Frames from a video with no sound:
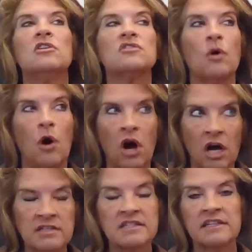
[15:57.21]
So
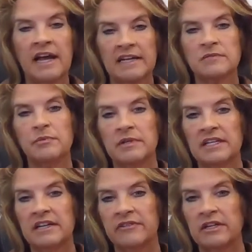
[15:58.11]
Austin has been
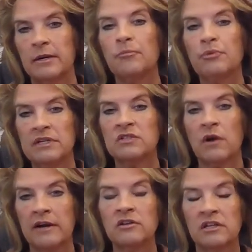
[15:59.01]
given pretrial